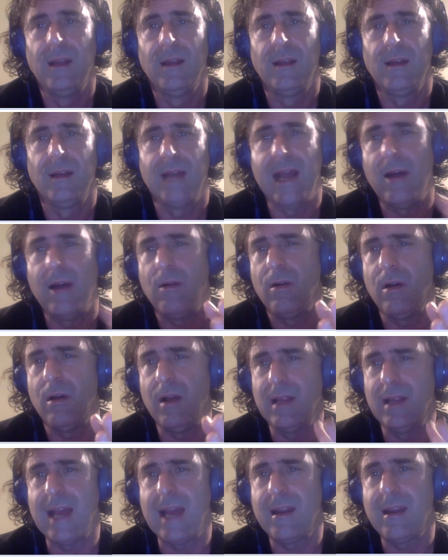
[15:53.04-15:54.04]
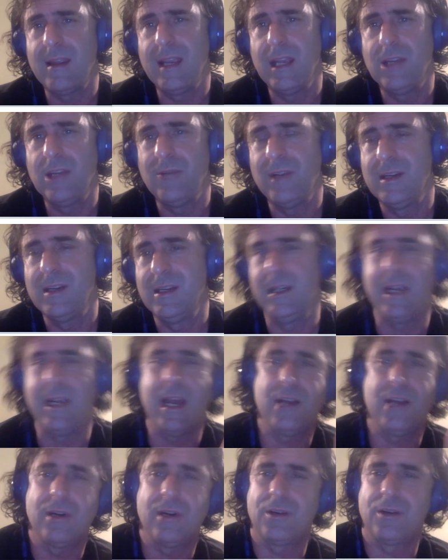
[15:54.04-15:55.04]
Now, a lot of the HVAC
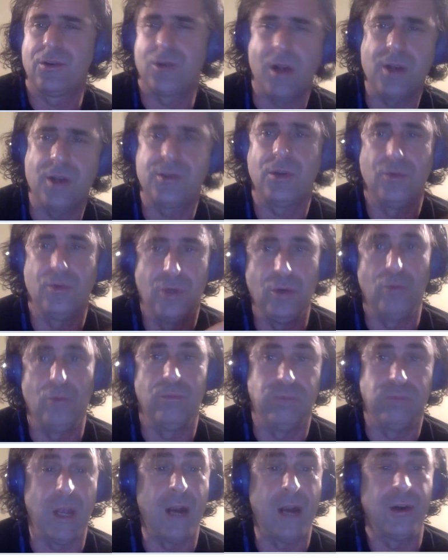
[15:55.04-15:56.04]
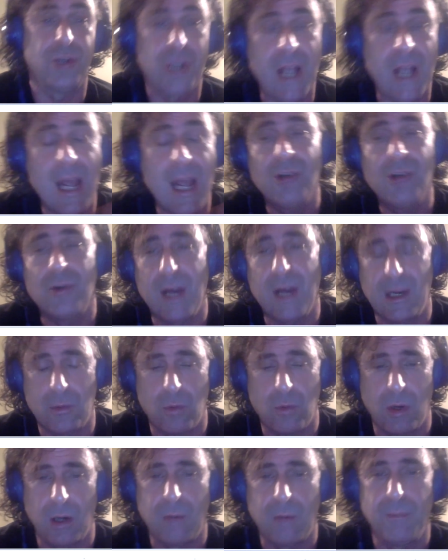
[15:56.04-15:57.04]
contractors also do large contract
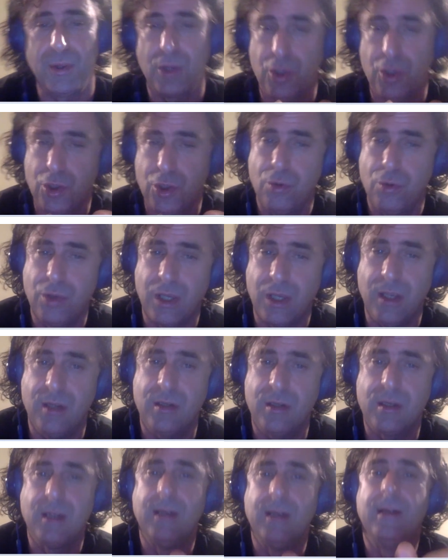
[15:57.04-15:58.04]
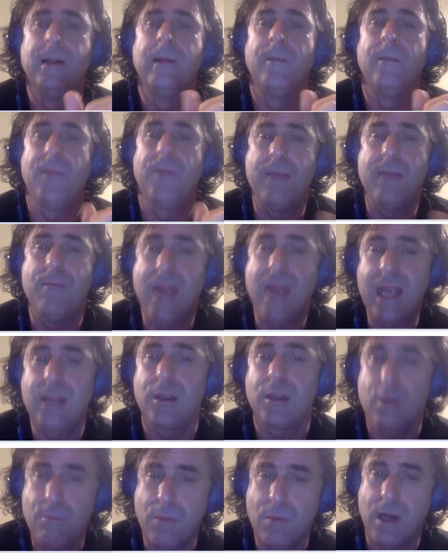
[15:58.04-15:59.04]
work, but the truth is they make
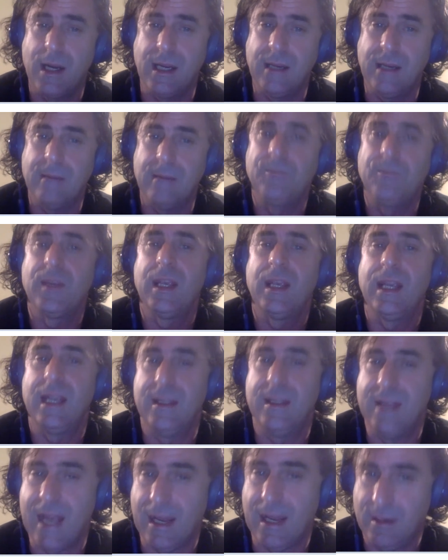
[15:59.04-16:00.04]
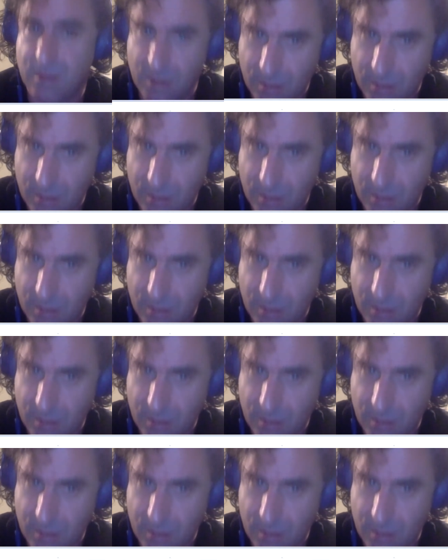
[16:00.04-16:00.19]
their money in that